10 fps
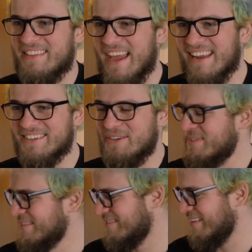Thank
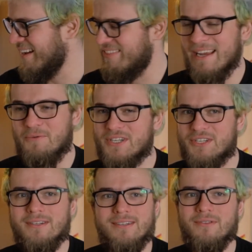you. I think we
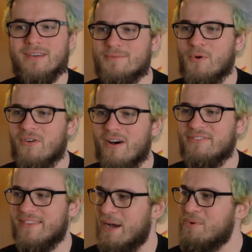should do this more
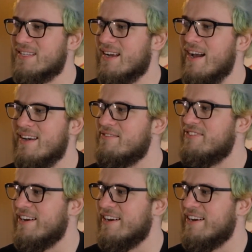often. That was kind of